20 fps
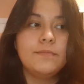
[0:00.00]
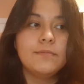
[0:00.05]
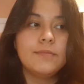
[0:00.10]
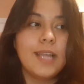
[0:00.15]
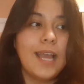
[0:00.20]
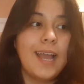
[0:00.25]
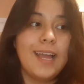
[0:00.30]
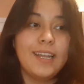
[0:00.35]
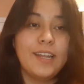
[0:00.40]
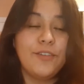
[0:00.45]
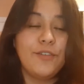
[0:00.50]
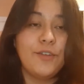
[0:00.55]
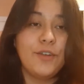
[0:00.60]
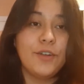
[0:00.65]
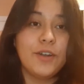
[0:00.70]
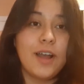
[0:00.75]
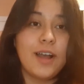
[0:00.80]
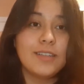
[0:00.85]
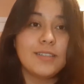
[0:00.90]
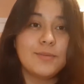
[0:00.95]
And if
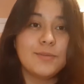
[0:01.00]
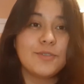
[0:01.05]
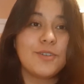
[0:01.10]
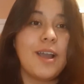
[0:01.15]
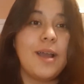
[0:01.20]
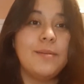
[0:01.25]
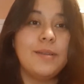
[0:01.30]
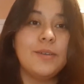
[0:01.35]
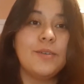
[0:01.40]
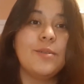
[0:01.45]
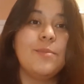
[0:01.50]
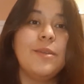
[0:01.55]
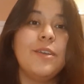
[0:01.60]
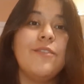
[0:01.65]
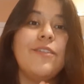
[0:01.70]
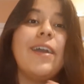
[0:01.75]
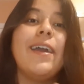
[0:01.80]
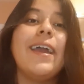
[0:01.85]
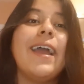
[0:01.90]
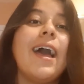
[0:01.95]
you're not subscribed, it would be
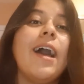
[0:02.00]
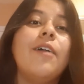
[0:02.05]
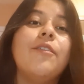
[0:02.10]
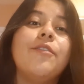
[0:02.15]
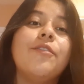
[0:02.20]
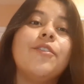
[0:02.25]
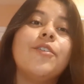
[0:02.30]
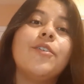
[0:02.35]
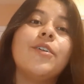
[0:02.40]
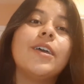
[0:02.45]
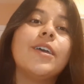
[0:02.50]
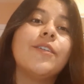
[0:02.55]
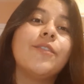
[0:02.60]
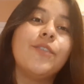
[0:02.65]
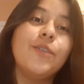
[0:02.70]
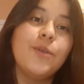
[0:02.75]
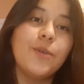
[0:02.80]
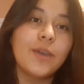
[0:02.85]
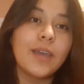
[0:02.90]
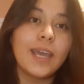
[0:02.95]
very helpful
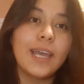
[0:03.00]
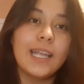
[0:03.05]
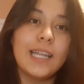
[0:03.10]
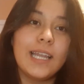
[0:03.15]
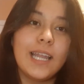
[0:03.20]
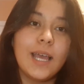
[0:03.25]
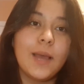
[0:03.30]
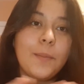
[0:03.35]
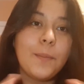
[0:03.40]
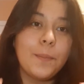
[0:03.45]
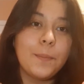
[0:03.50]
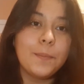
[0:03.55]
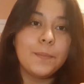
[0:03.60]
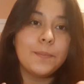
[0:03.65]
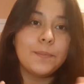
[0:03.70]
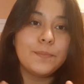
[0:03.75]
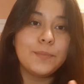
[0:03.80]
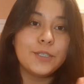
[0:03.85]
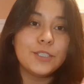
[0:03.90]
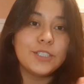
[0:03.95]
if you can
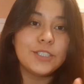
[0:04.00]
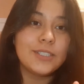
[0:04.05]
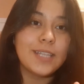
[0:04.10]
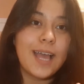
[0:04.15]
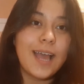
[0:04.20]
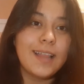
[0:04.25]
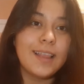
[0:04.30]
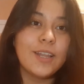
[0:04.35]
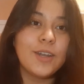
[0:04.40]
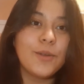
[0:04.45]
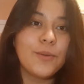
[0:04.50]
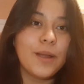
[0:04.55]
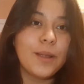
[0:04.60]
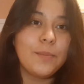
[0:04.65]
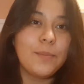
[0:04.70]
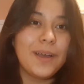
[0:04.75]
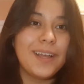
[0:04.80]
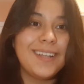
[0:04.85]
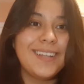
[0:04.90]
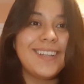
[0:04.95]
push that little
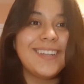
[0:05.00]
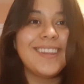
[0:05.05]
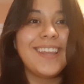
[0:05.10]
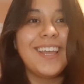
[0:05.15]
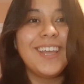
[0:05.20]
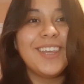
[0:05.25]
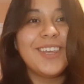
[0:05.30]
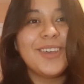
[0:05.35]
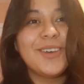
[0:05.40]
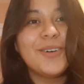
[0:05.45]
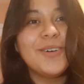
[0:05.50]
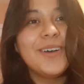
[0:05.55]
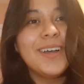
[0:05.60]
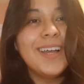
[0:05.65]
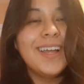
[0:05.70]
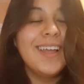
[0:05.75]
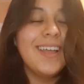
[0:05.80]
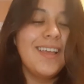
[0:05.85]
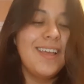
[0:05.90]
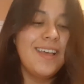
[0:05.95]
red button. Thank you.
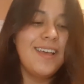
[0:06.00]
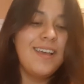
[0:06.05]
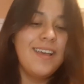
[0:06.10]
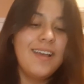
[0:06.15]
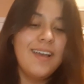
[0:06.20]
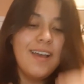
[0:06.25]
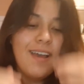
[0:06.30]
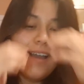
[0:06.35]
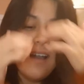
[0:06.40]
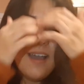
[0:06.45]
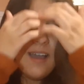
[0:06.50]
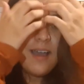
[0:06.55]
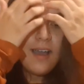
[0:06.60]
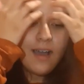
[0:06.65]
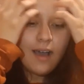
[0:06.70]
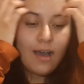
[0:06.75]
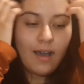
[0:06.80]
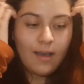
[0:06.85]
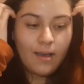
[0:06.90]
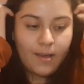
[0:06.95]

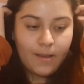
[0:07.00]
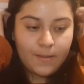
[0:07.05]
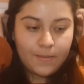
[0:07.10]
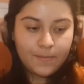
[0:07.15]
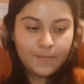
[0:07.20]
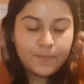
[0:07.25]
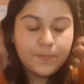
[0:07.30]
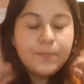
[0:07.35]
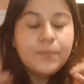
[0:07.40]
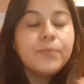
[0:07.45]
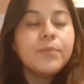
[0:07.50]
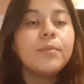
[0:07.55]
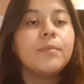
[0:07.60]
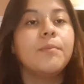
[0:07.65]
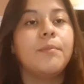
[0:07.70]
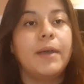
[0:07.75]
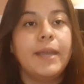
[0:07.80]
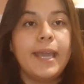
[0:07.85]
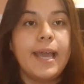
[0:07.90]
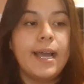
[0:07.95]

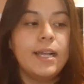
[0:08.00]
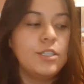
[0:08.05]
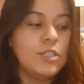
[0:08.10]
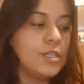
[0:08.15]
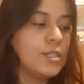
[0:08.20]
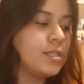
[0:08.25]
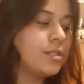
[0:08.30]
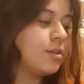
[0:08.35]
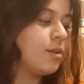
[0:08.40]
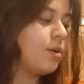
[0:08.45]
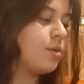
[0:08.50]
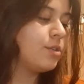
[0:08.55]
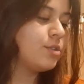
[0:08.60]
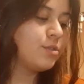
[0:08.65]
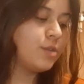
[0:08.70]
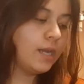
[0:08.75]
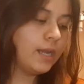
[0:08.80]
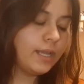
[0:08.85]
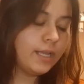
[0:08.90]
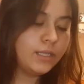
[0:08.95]
But yeah, just to go
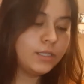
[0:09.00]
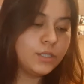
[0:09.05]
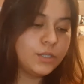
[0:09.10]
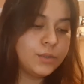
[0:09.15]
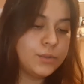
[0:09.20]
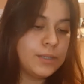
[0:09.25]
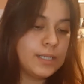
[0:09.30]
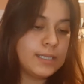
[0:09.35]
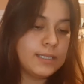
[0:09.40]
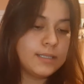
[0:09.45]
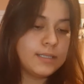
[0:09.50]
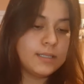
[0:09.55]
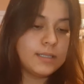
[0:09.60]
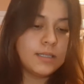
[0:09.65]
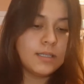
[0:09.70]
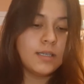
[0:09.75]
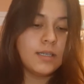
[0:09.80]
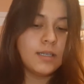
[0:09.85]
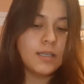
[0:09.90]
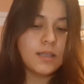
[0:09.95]
straight into
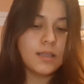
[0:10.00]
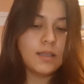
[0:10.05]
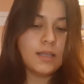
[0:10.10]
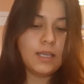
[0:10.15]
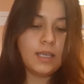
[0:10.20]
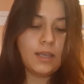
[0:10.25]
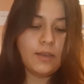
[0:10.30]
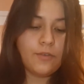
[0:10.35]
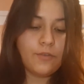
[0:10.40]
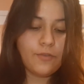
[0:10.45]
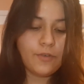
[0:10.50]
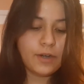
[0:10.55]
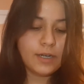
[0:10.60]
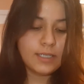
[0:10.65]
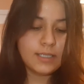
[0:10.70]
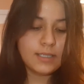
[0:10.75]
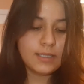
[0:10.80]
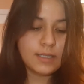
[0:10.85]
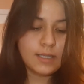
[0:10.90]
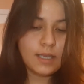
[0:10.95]
it, the
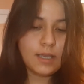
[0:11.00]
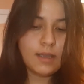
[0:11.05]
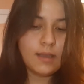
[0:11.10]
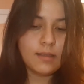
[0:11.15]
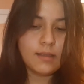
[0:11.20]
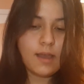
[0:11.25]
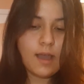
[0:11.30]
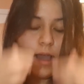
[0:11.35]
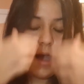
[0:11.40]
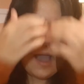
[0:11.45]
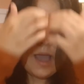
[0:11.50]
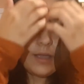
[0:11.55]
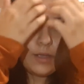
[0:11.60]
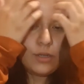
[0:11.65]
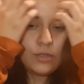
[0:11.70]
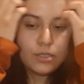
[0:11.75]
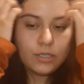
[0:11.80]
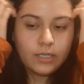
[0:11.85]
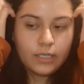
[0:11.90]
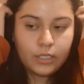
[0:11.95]
first thing that I
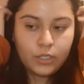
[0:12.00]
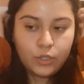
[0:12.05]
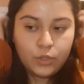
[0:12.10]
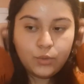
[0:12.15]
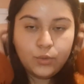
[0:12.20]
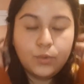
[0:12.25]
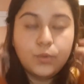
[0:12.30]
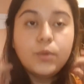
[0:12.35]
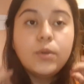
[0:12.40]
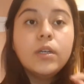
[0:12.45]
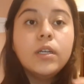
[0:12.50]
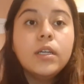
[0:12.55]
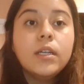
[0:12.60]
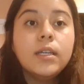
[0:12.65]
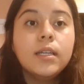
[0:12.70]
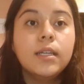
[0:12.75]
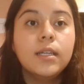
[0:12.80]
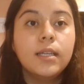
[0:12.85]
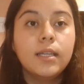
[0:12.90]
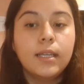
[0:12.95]
usually do
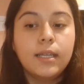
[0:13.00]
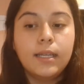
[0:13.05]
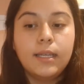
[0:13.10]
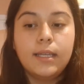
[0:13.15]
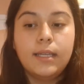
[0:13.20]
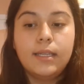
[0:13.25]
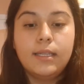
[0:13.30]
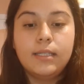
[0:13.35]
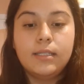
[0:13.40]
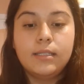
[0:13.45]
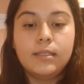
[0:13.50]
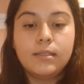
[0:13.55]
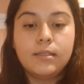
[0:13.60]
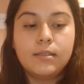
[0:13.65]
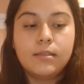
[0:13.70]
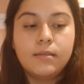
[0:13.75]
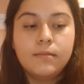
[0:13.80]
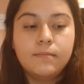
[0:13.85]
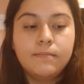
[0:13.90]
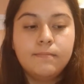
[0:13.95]
is